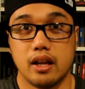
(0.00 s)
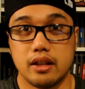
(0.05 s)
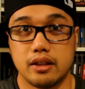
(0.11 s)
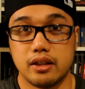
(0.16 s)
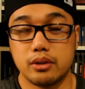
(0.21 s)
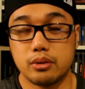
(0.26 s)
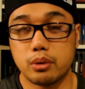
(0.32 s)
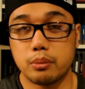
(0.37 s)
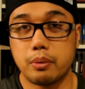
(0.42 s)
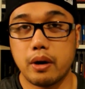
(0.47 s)

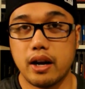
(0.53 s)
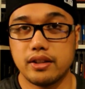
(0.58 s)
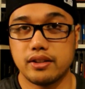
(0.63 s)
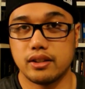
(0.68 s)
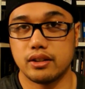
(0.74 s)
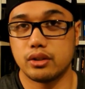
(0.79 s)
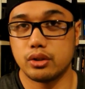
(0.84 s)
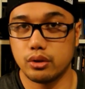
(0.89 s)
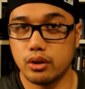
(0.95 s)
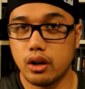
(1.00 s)
These were priced at
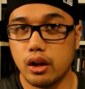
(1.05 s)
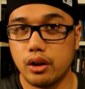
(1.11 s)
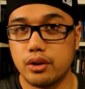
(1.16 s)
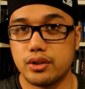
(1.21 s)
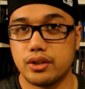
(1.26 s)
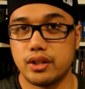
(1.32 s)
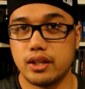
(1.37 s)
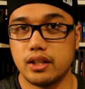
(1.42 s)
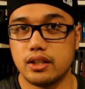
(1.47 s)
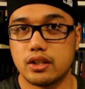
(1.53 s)

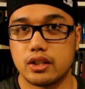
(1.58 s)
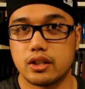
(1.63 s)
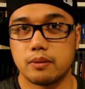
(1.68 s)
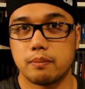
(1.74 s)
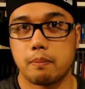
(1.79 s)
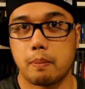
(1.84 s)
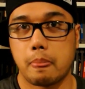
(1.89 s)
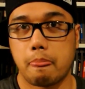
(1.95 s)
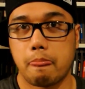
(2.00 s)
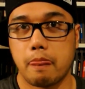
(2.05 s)
$2 each,
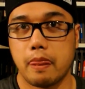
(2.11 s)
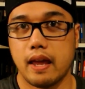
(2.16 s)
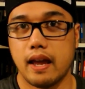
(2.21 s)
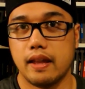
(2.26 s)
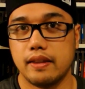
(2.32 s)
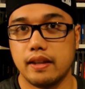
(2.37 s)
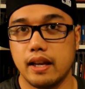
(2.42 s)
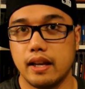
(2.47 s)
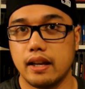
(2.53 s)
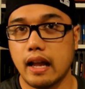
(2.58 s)

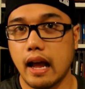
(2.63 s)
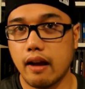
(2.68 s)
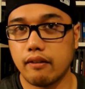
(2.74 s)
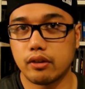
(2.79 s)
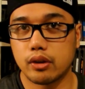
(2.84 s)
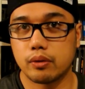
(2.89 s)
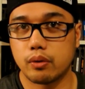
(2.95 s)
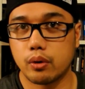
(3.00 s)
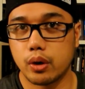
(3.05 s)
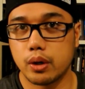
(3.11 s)
and then
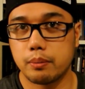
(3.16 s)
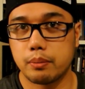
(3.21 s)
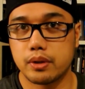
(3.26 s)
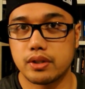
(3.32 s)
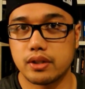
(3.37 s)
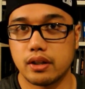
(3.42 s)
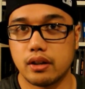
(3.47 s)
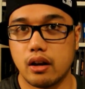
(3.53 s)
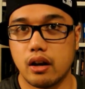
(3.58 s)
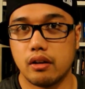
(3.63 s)
after
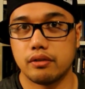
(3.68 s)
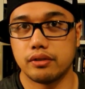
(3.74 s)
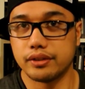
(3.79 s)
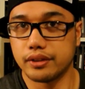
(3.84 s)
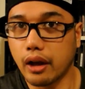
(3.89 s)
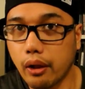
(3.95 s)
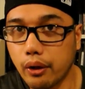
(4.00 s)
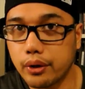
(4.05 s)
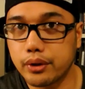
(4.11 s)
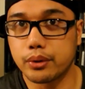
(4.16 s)
40% off,
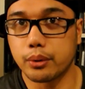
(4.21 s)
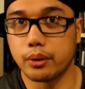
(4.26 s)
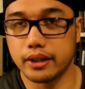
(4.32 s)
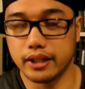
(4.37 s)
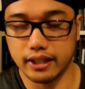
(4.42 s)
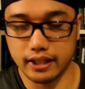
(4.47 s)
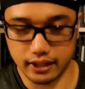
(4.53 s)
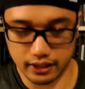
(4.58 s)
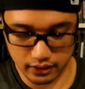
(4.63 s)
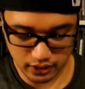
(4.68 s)
$1.20
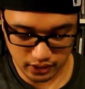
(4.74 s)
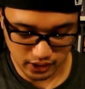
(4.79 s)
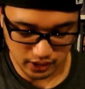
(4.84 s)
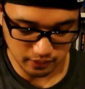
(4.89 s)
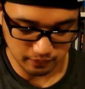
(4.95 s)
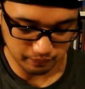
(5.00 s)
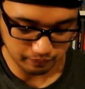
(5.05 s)
each.